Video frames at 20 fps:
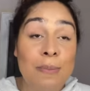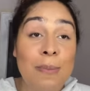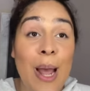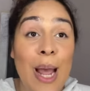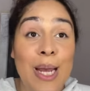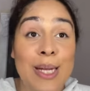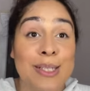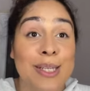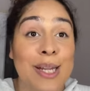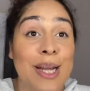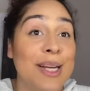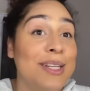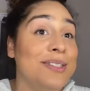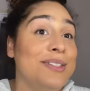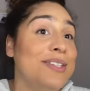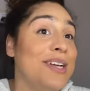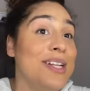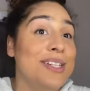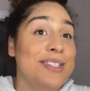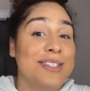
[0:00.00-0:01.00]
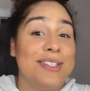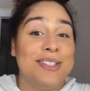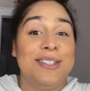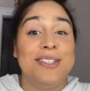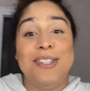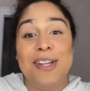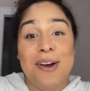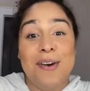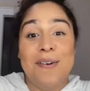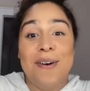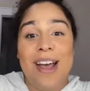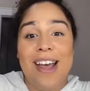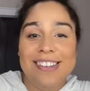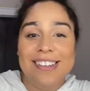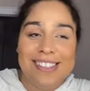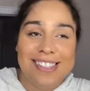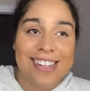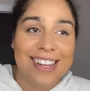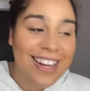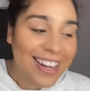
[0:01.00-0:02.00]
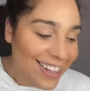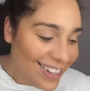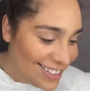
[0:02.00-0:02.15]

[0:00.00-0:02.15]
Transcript: amazing. Just do it.